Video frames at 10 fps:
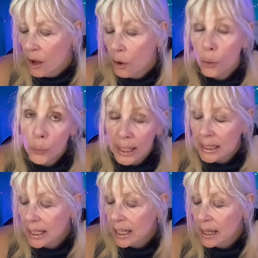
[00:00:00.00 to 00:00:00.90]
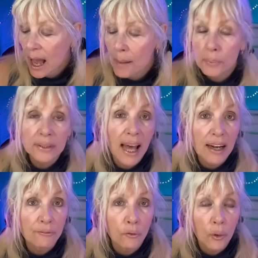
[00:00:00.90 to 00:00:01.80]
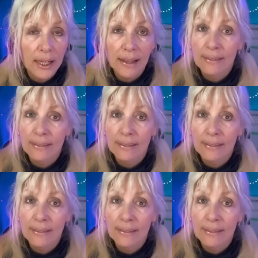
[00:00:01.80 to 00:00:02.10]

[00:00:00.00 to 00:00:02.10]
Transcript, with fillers: or weekly, I put that at 40.